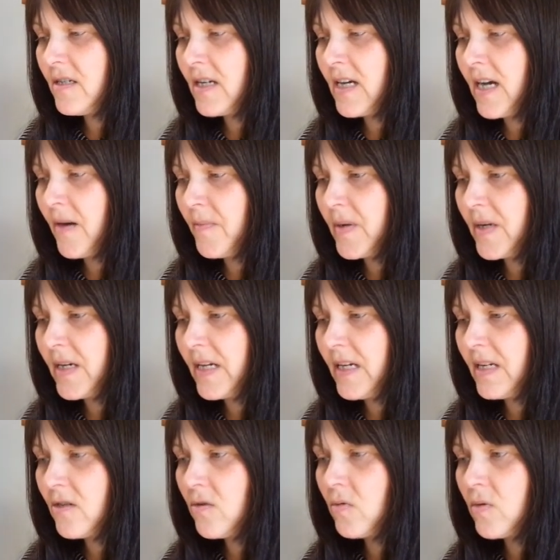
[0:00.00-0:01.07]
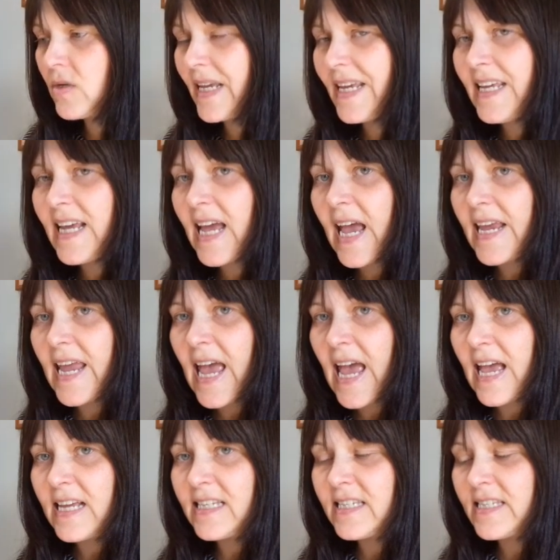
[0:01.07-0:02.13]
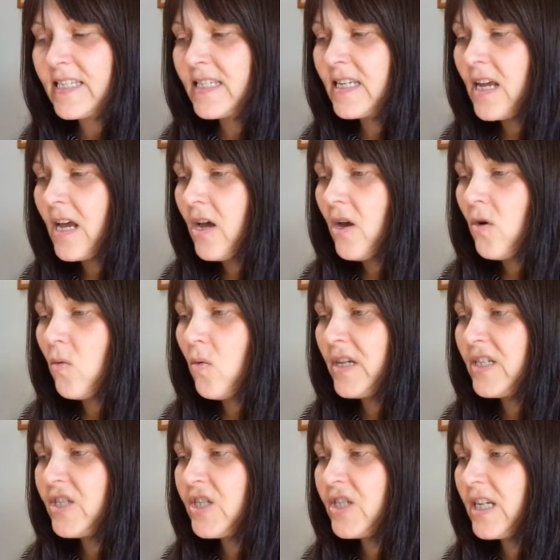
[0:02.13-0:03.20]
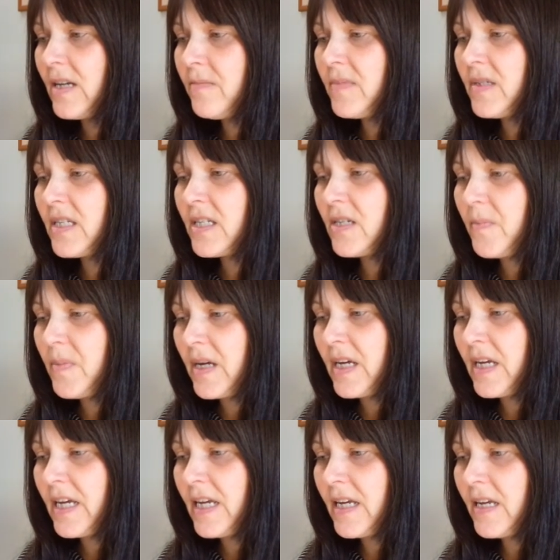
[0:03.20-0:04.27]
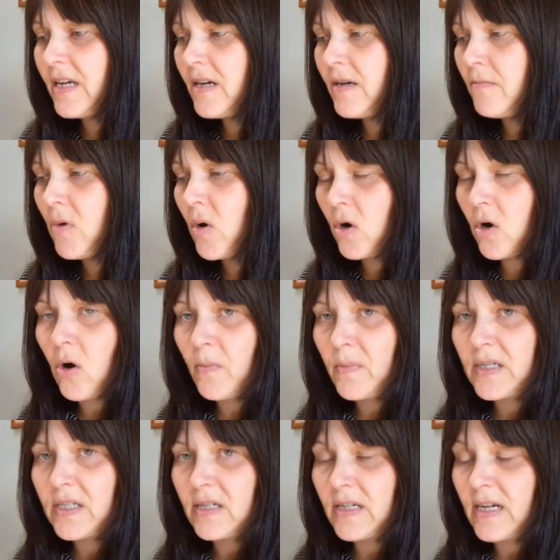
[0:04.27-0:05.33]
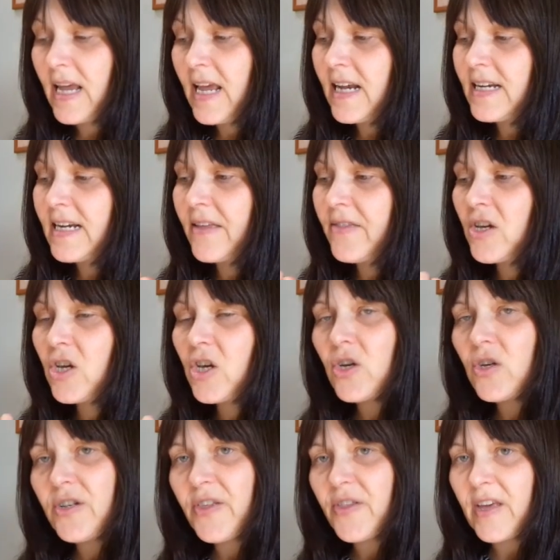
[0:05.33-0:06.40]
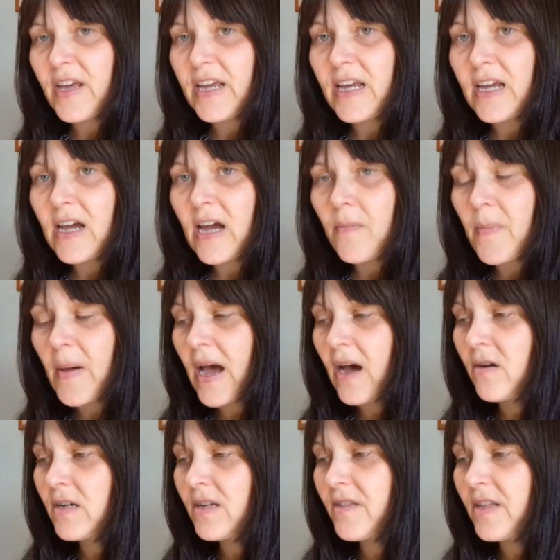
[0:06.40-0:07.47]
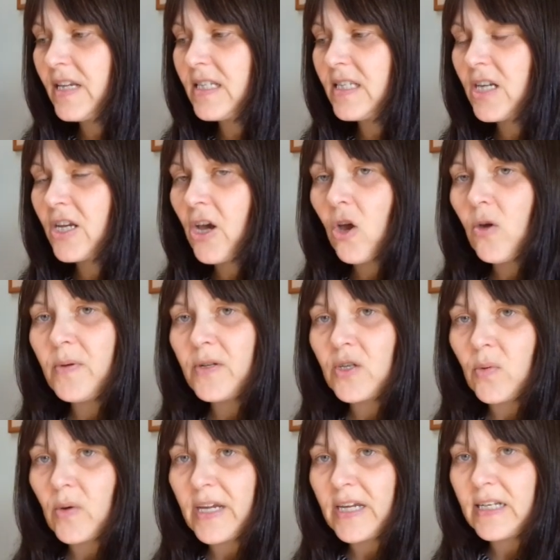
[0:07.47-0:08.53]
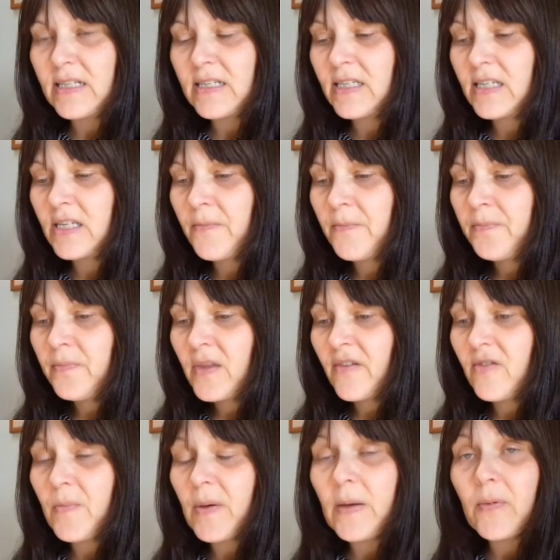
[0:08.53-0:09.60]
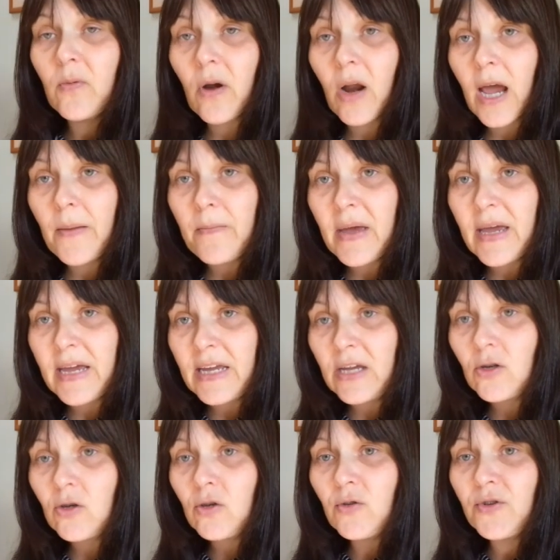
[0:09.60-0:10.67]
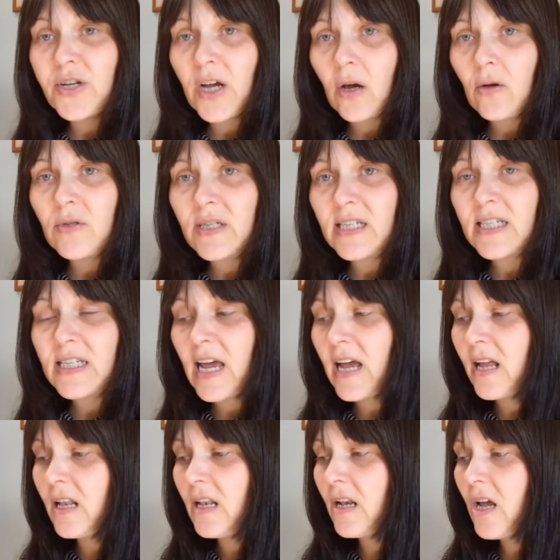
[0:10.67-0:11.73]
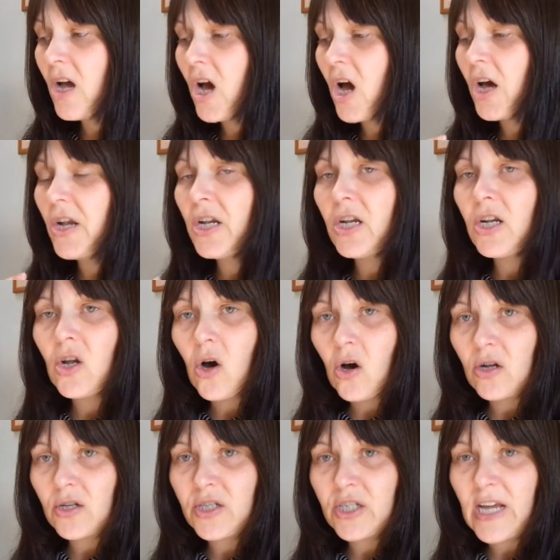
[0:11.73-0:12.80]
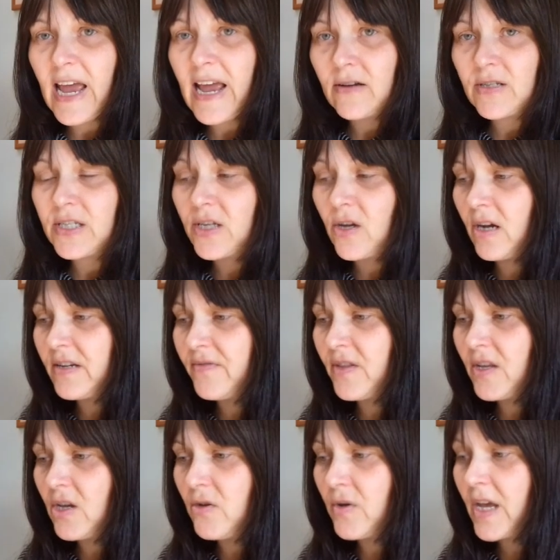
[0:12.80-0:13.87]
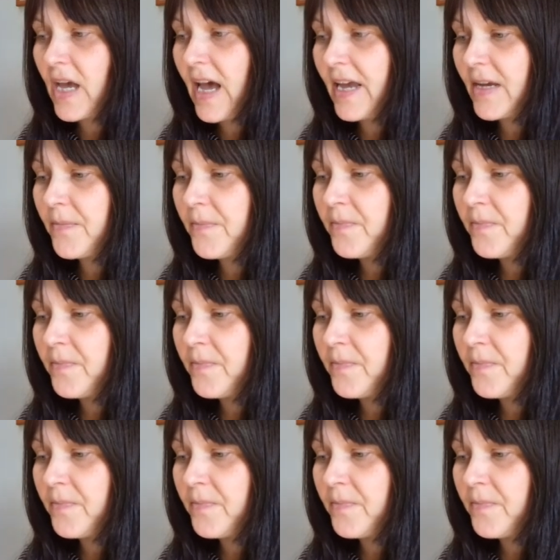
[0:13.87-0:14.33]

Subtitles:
company called EAS, which seems to be more competent. Now, the good thing about these go-betweens for people like me who don't sell a lot outside of the UK,